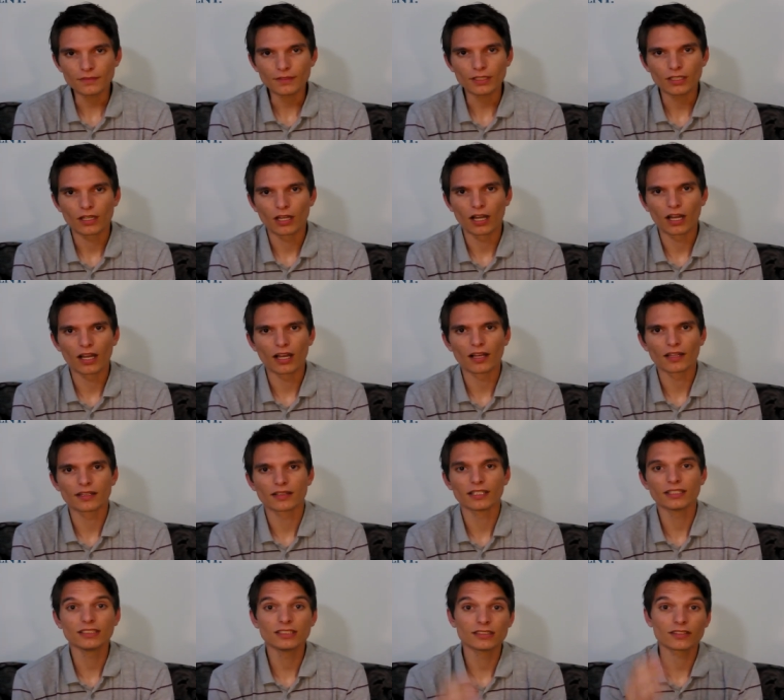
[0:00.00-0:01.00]
Uh,
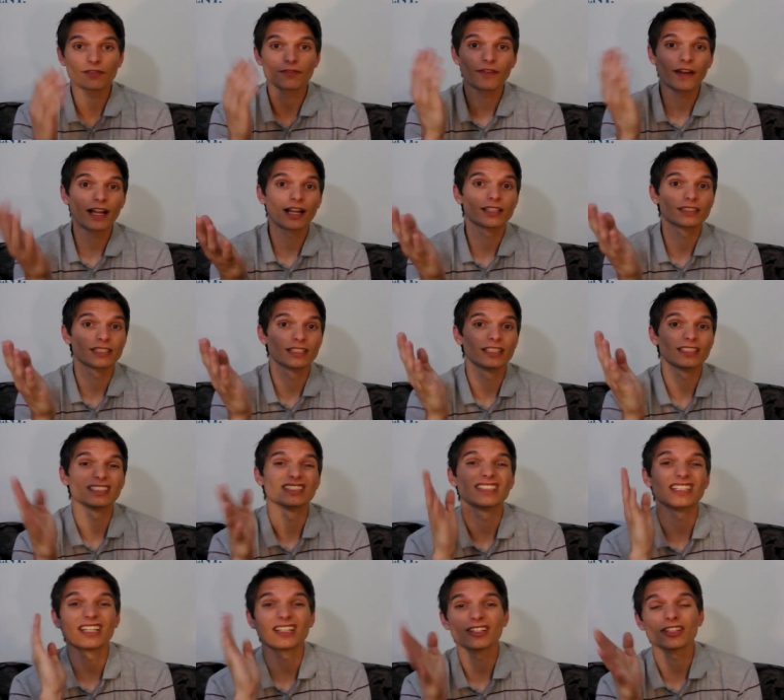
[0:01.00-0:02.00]
this is a fallacy, this is
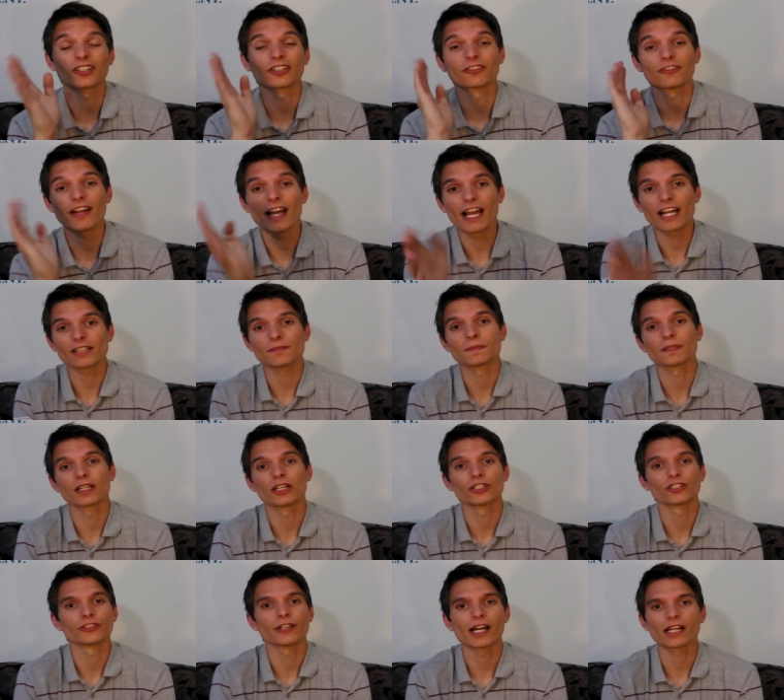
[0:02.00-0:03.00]
incorrect, because
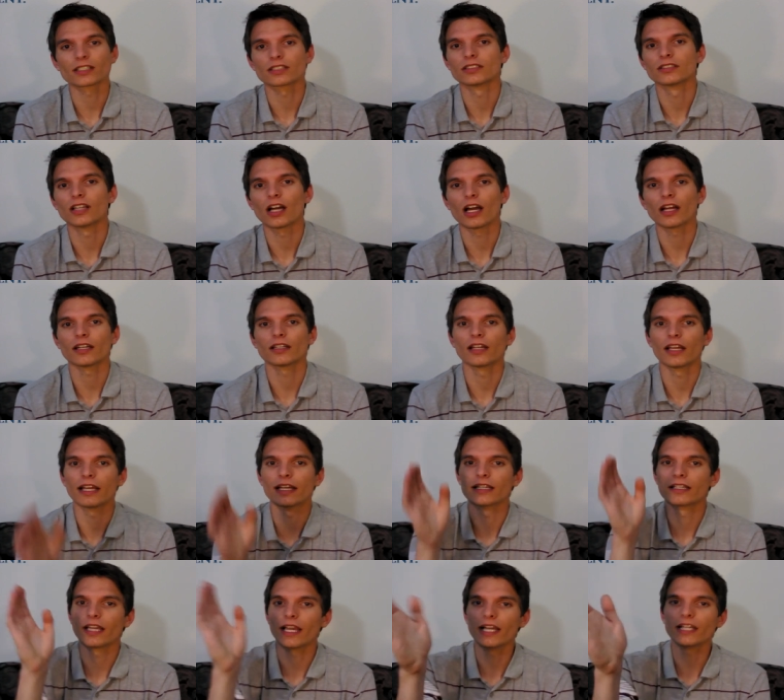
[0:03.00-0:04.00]
you're actually not
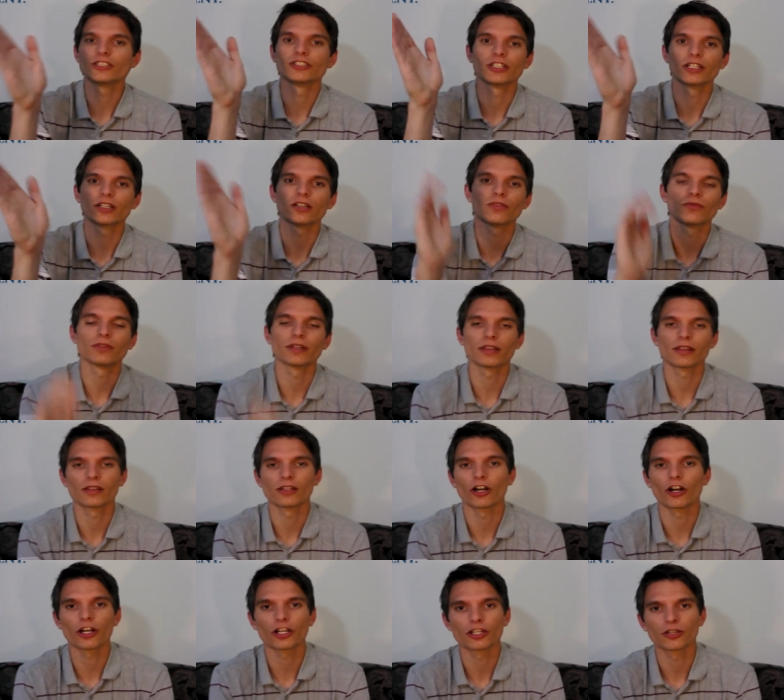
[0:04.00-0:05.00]
engaging with the
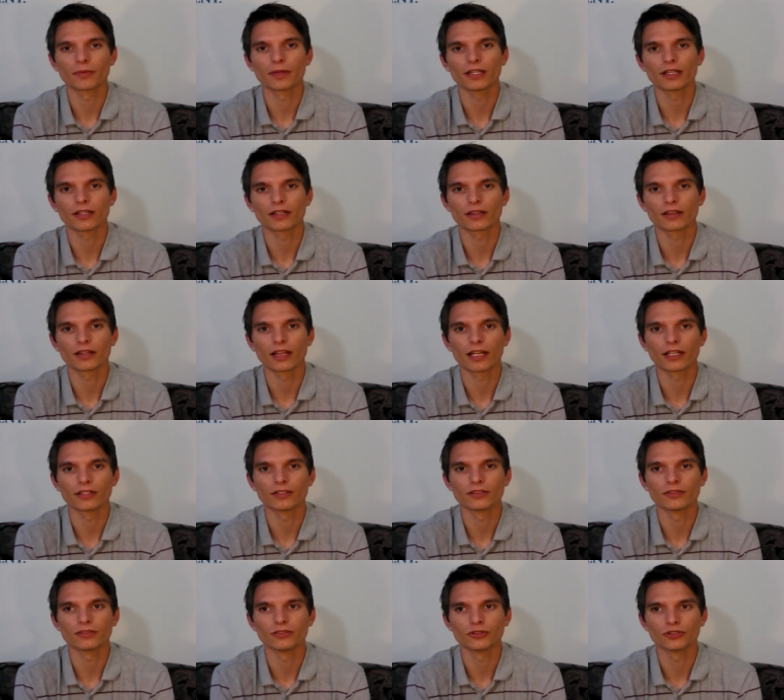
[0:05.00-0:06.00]
argument that
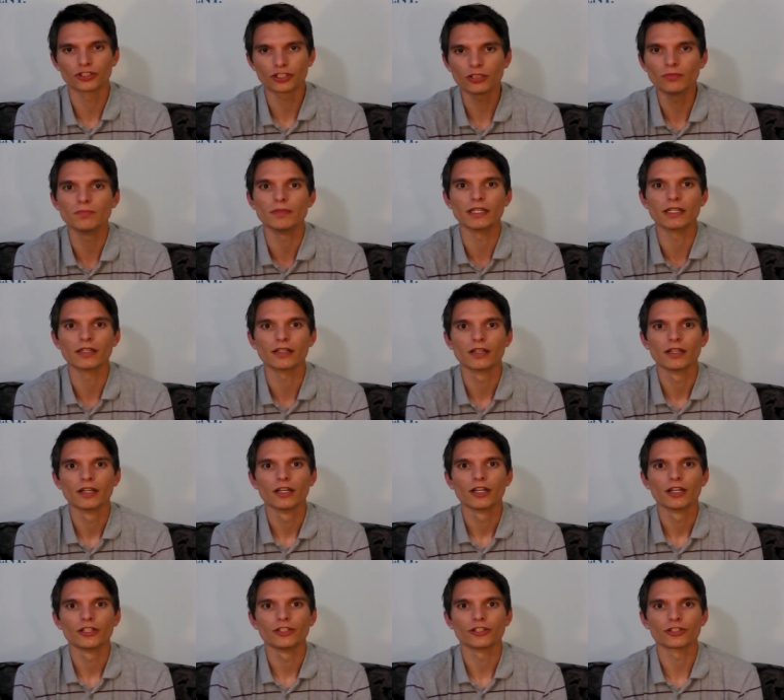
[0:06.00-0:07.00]
you should be.
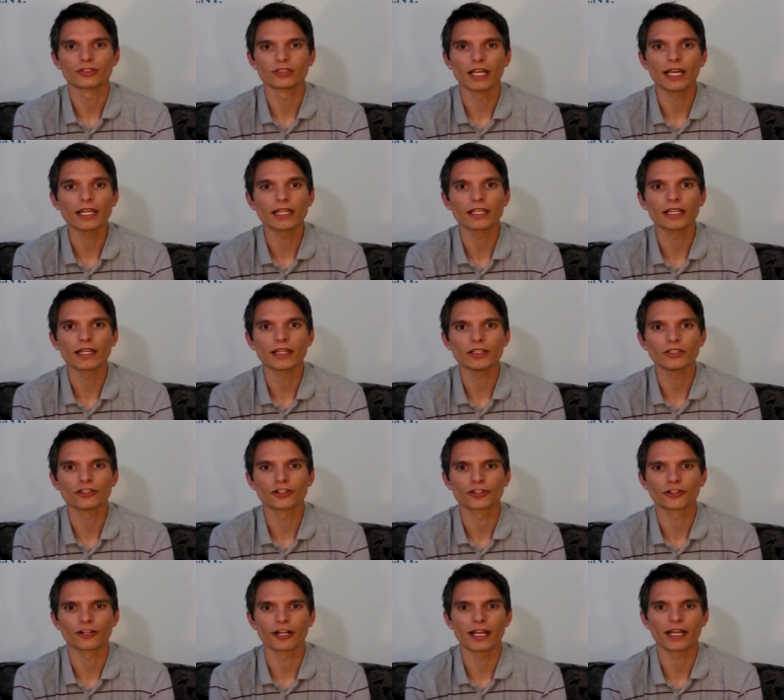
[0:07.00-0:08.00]
You're taking it, you're
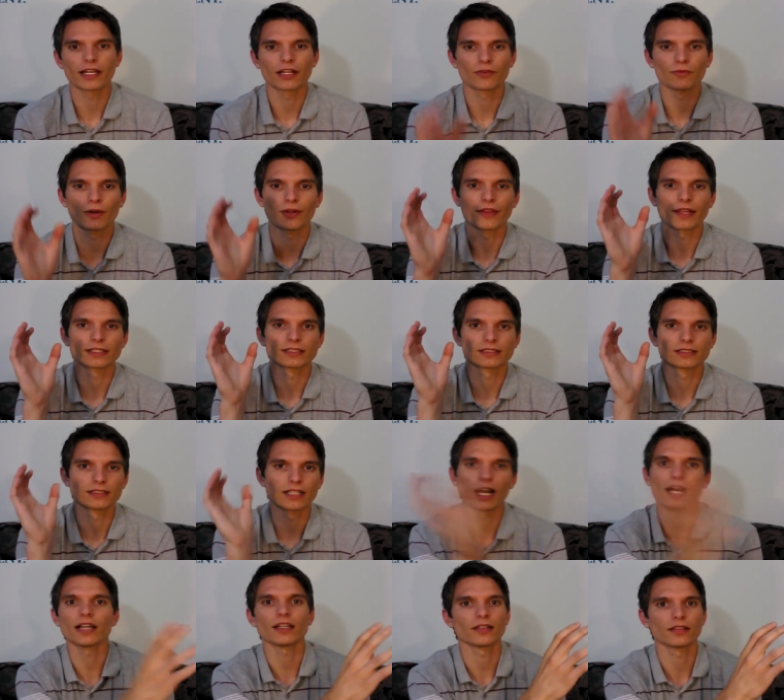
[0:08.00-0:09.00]
creating one that's
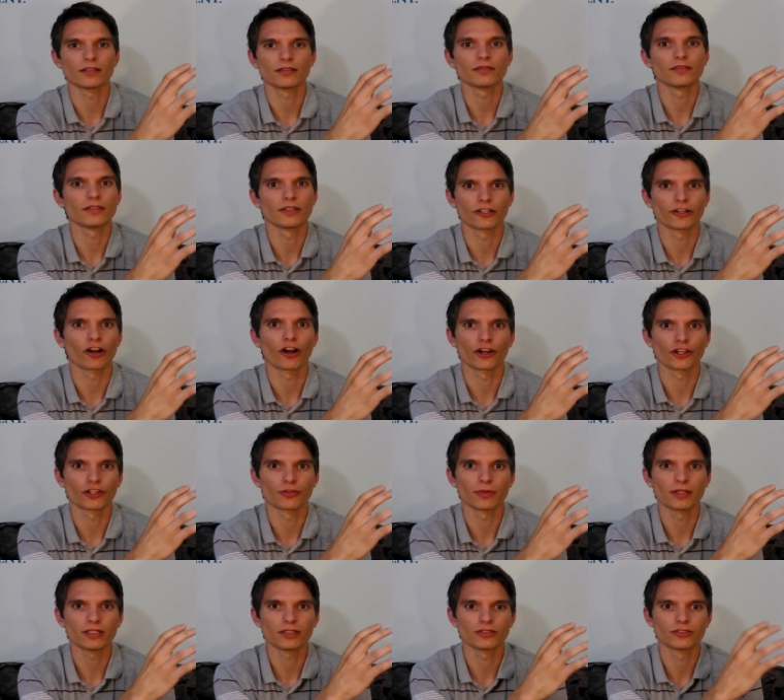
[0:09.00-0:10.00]
not their
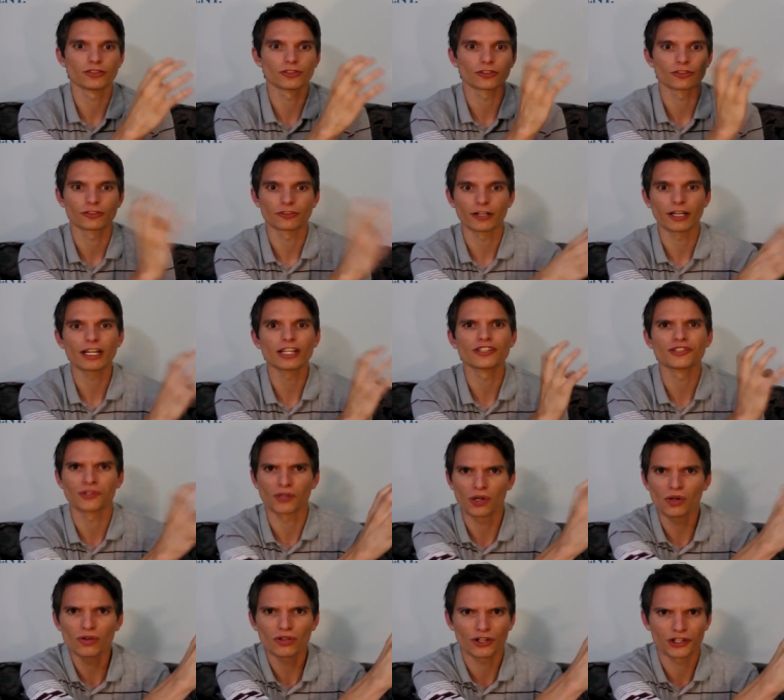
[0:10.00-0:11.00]
argument, you're creating your
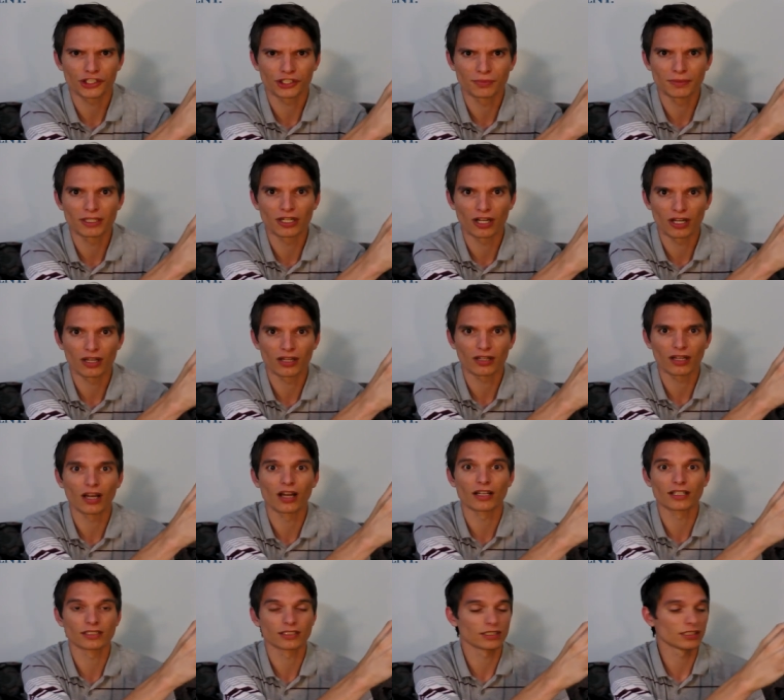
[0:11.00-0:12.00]
own argument,
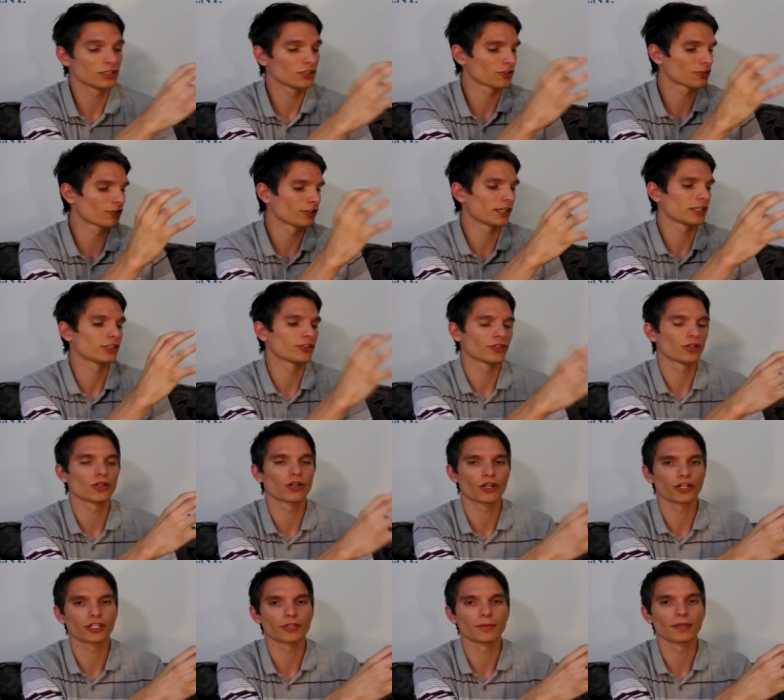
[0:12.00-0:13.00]
honestly, you're creating your own
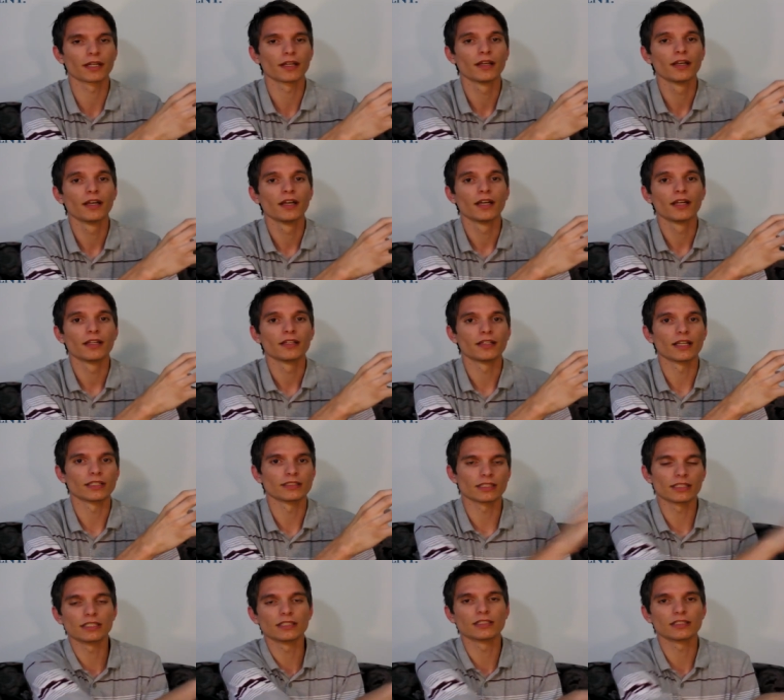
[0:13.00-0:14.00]
argument that's
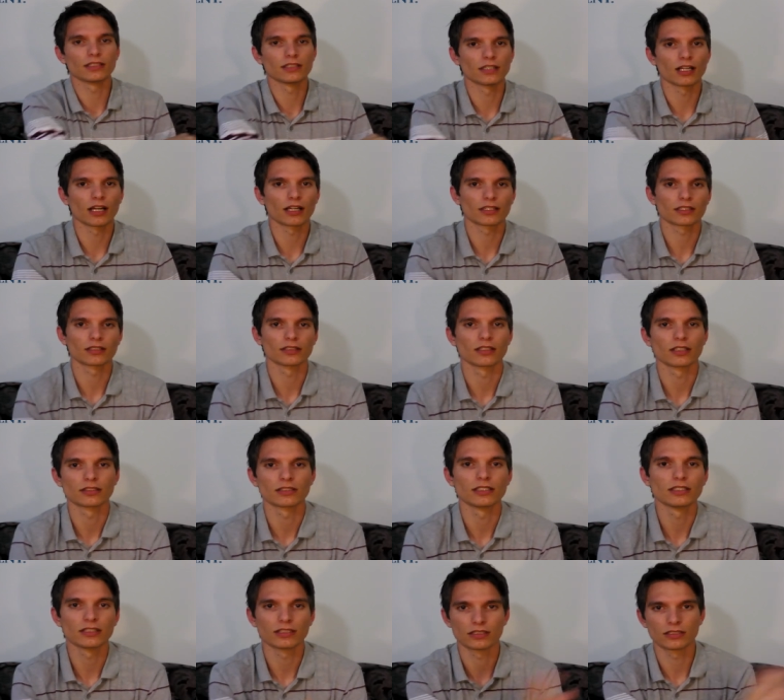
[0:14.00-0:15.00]
easily knock, that's
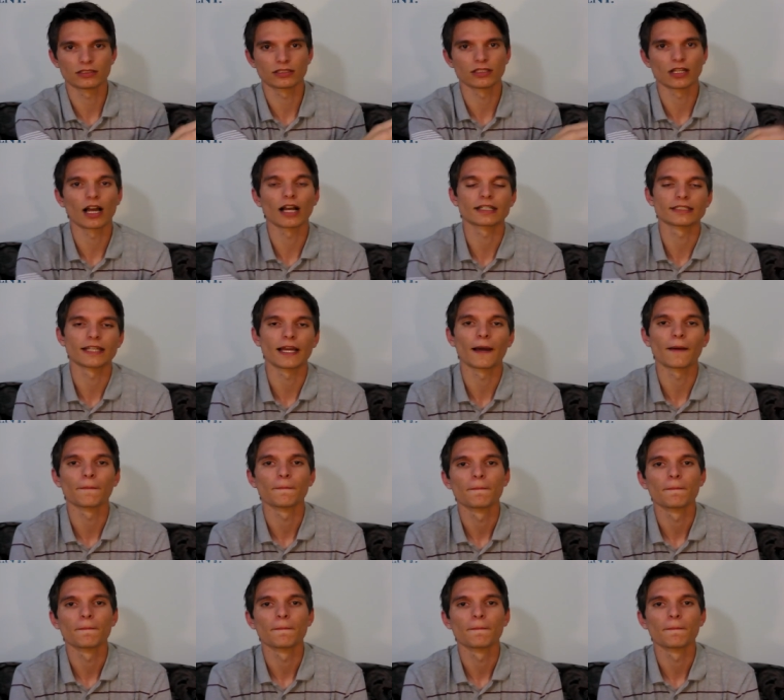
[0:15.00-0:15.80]
easily to knock down.